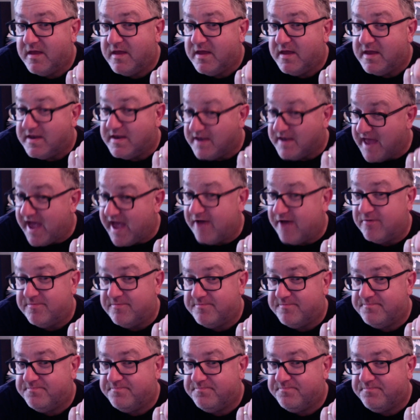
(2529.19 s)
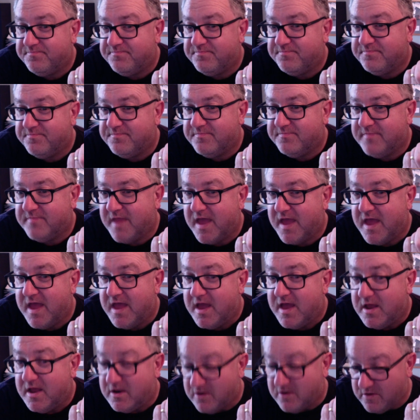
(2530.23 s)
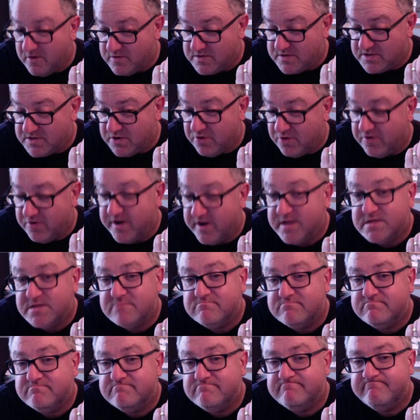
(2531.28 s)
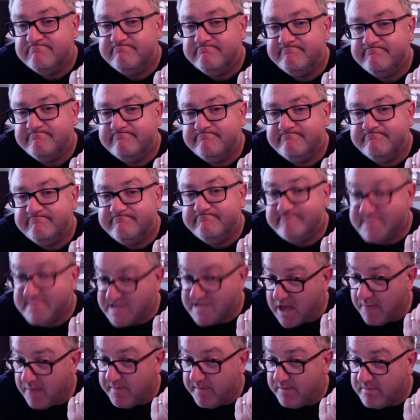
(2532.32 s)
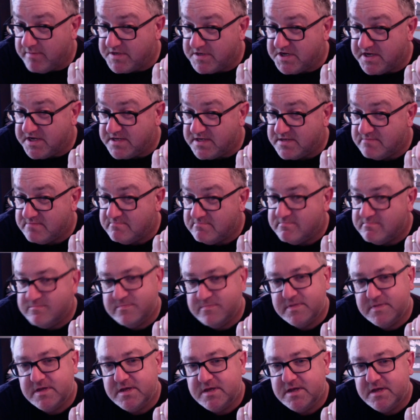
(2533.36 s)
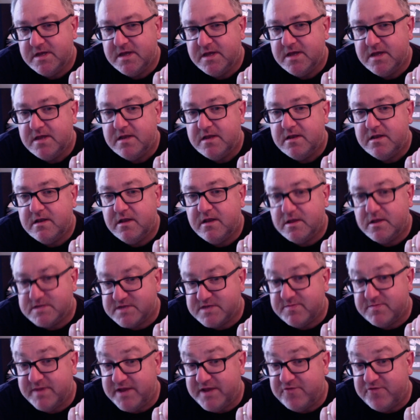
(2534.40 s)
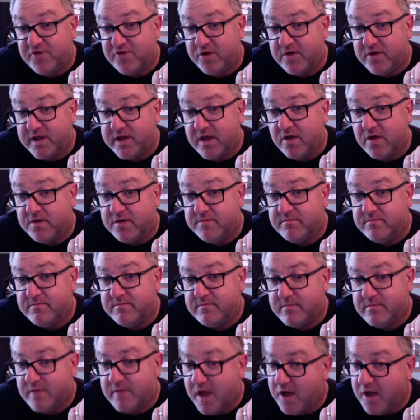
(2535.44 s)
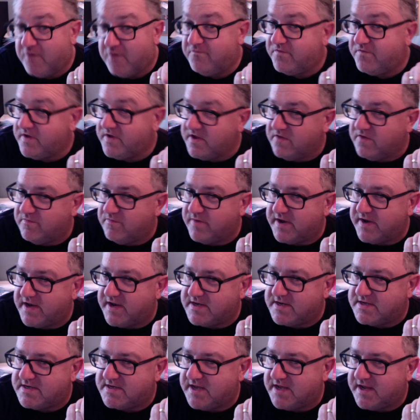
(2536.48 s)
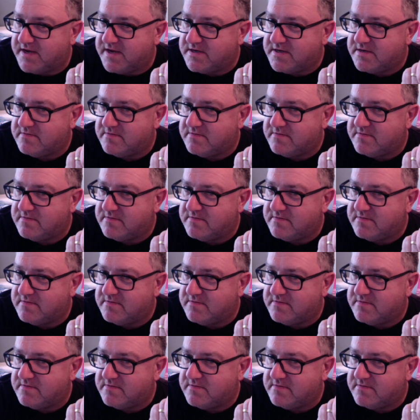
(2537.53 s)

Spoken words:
Now, long stories, some images. Lots of me droning on. Hopefully you've been entertained.